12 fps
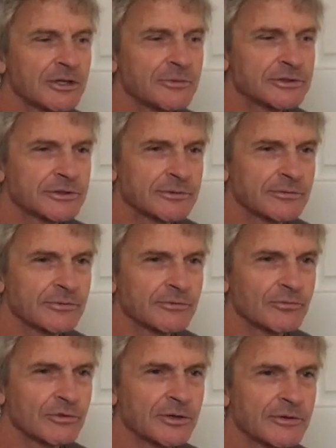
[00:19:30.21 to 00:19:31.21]
I was
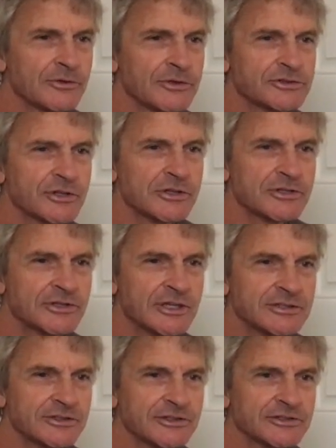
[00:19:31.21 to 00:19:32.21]
uh, on the side of the
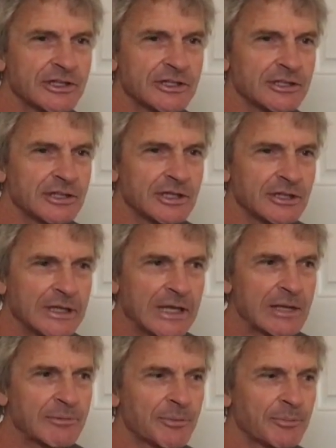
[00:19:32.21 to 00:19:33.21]
stage, as I said, and he, he
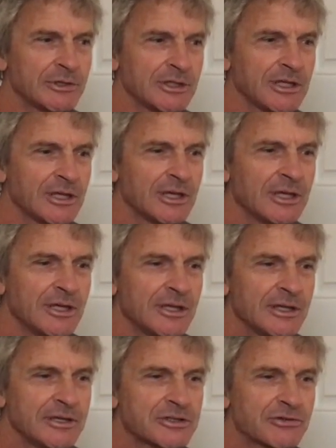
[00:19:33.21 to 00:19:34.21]
came up and he
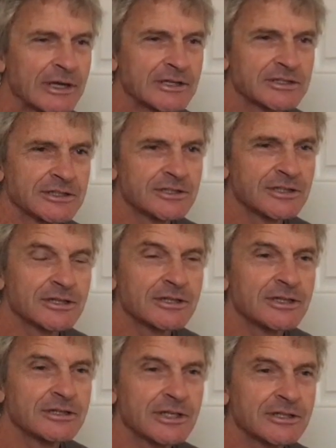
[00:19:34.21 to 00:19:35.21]
interacted,
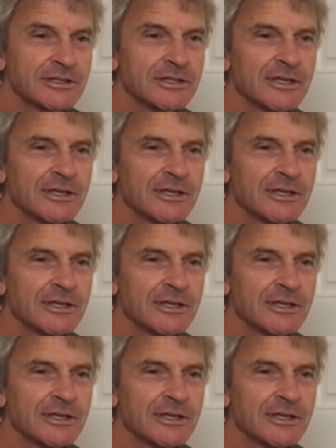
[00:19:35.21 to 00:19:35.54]
and then